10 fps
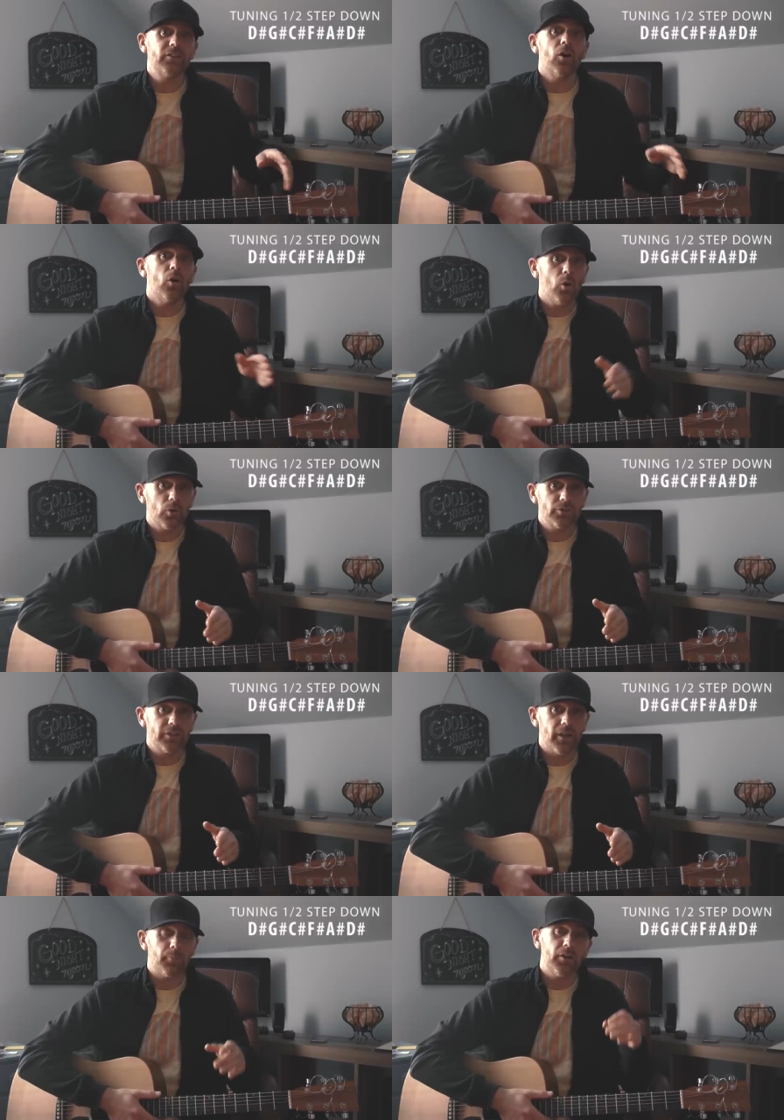is a whole
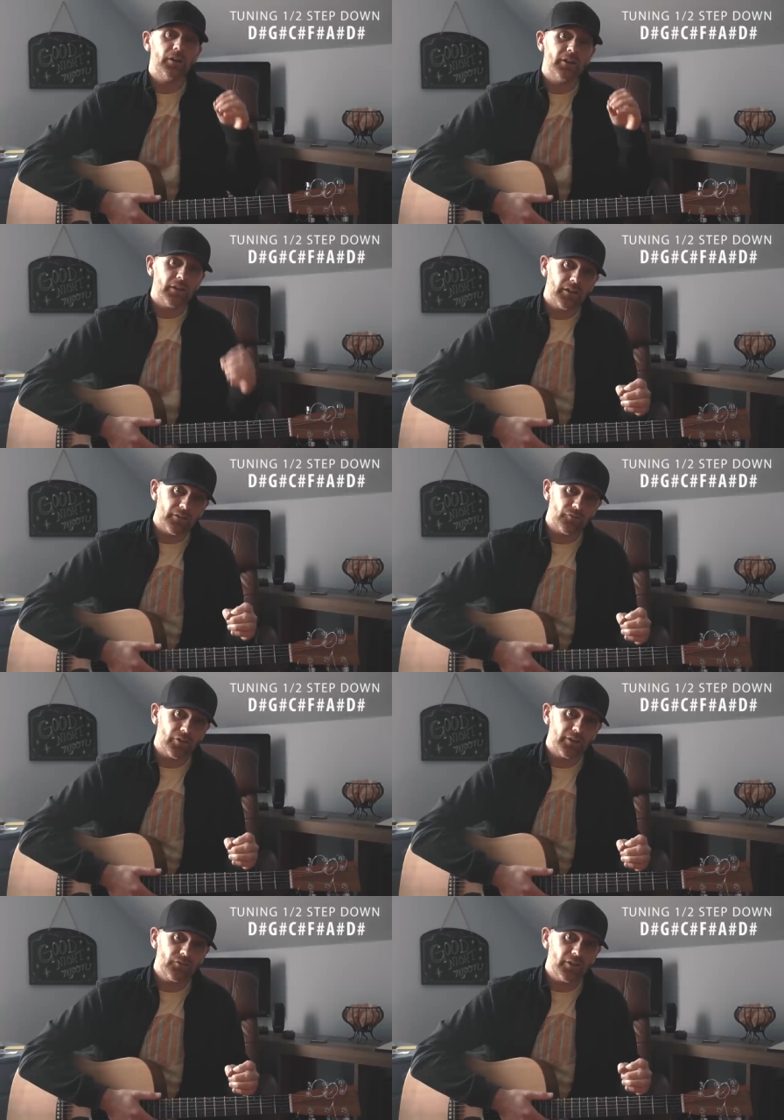step. For
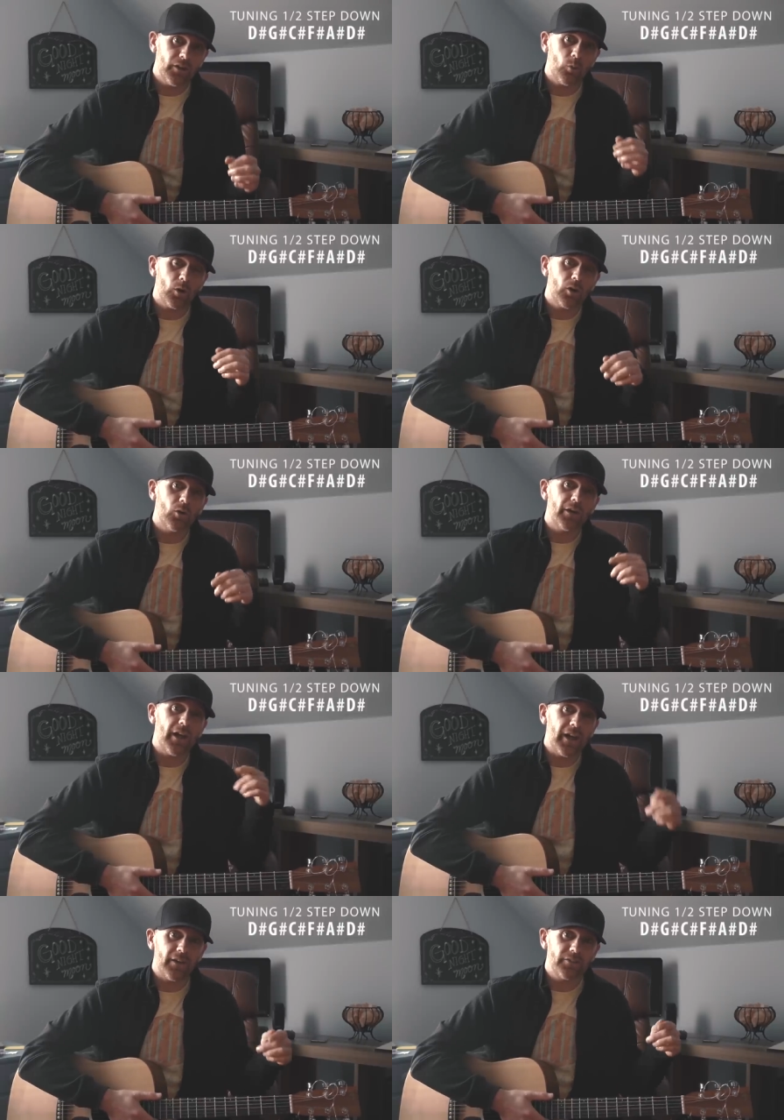this video, we're going a
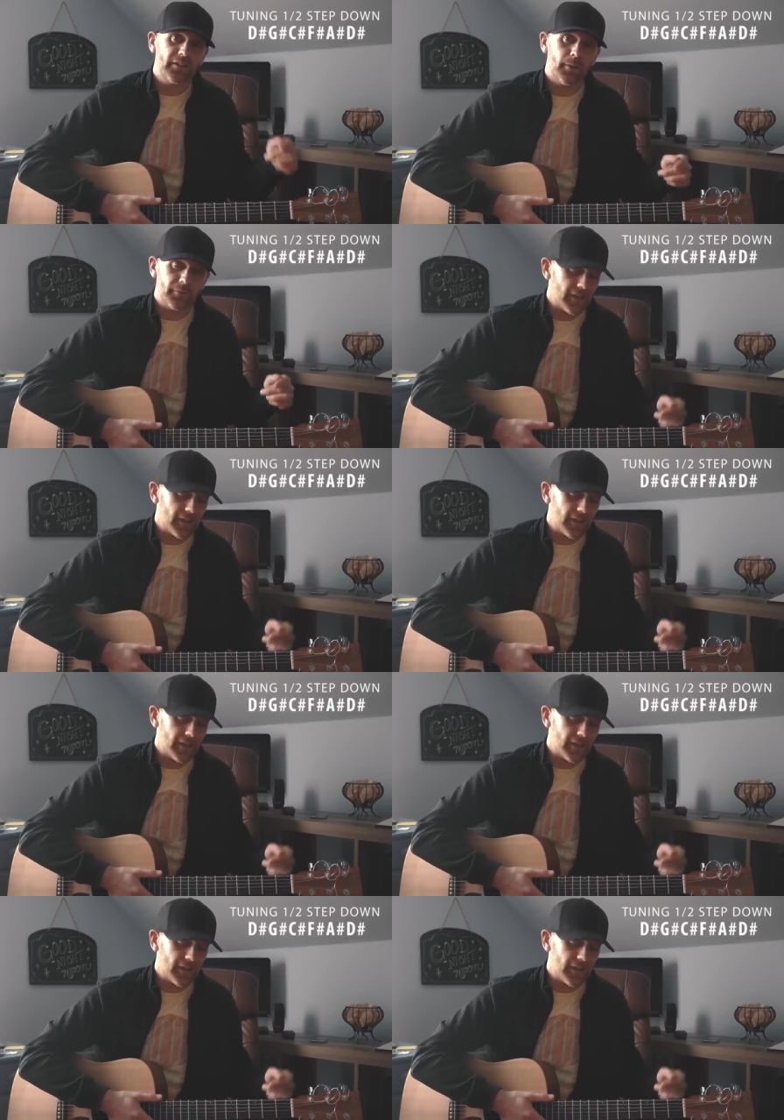half step